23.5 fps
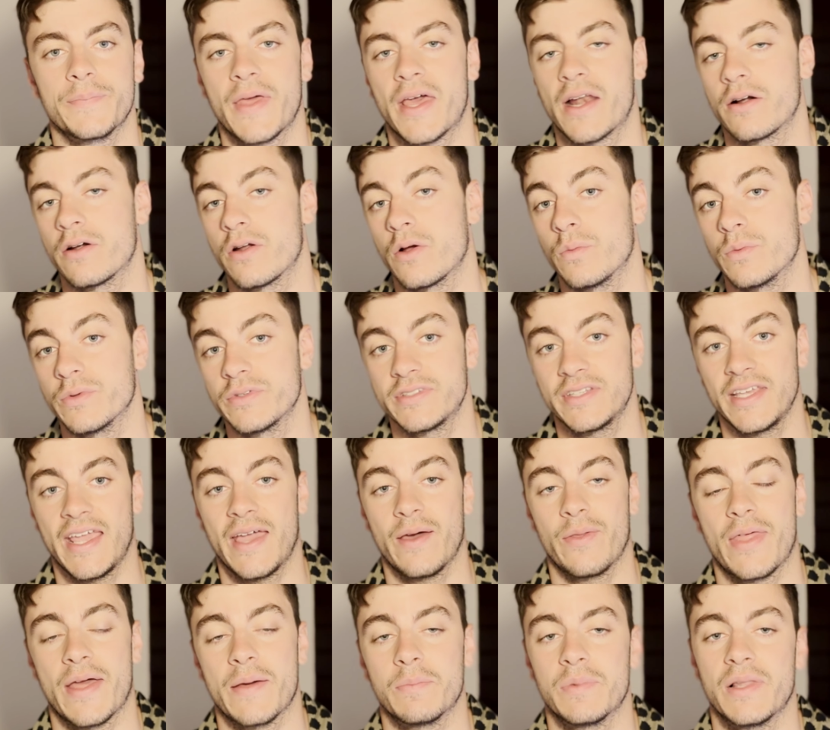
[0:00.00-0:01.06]
I don't know. We'll see
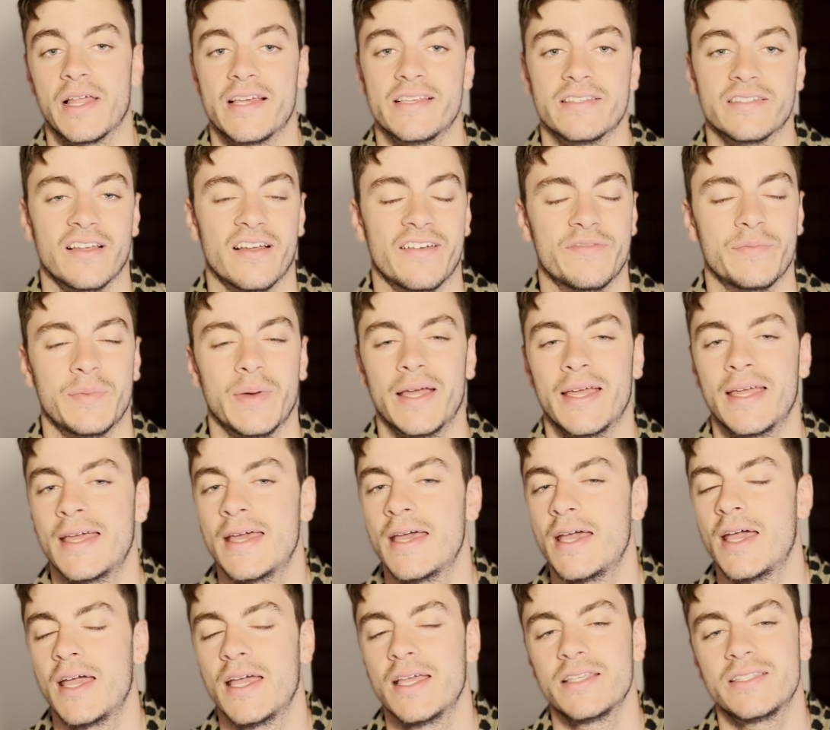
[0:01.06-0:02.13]
how that plays out. But
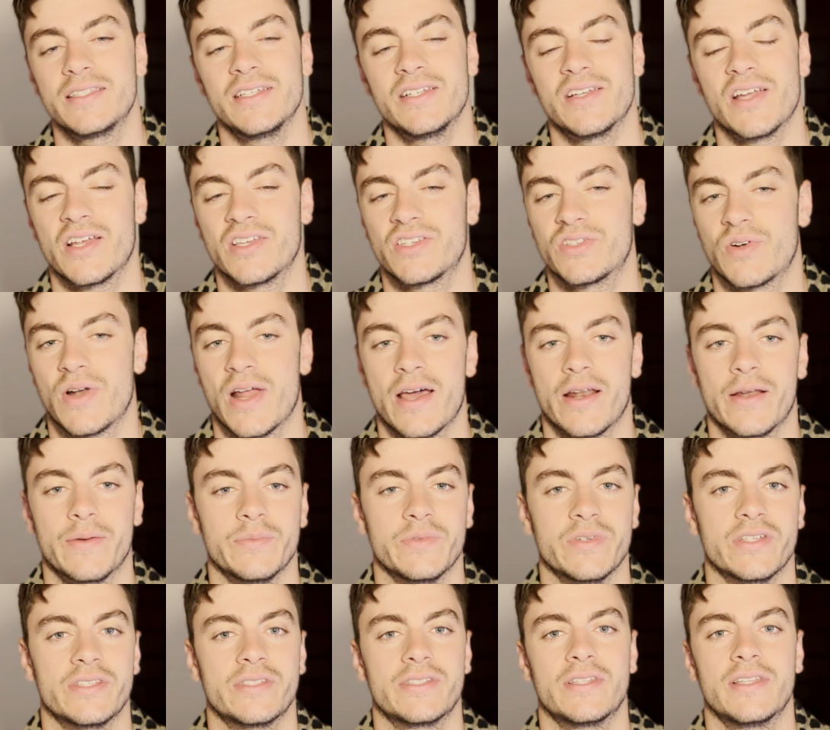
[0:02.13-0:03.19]
CJ Stroud,
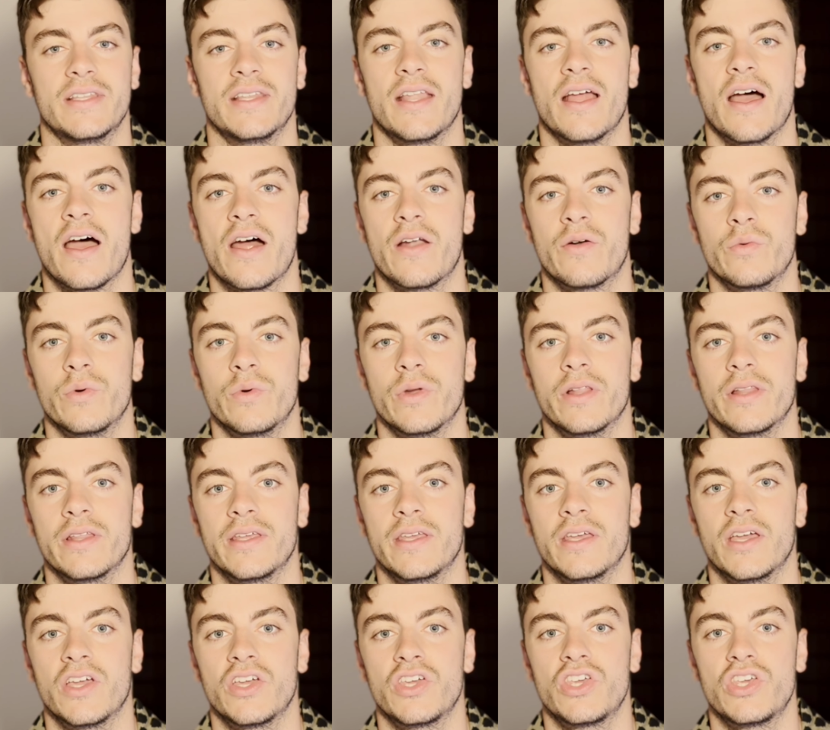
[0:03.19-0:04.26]
I'm just not
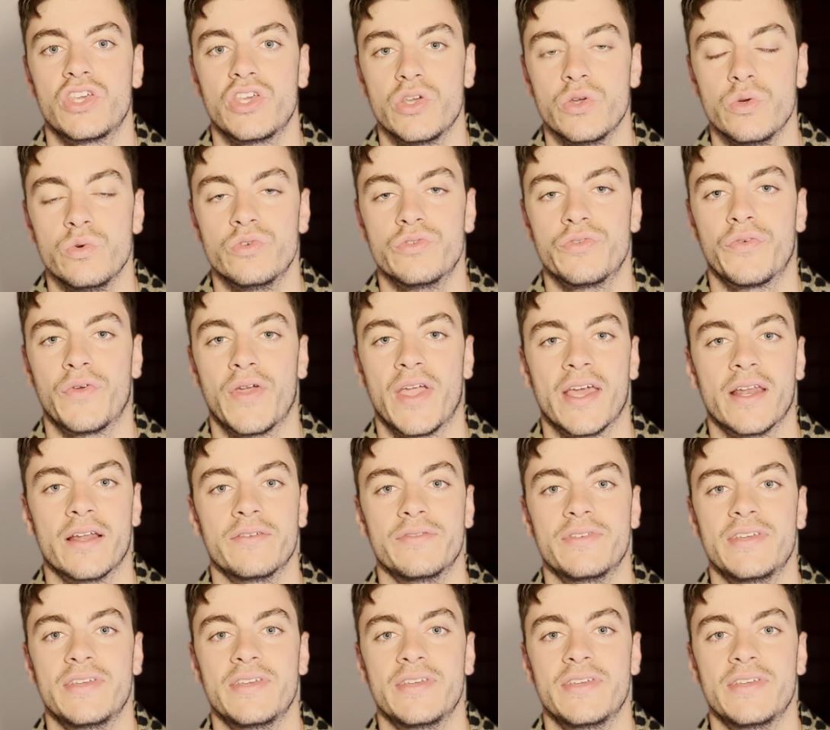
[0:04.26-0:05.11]
really a huge fan of.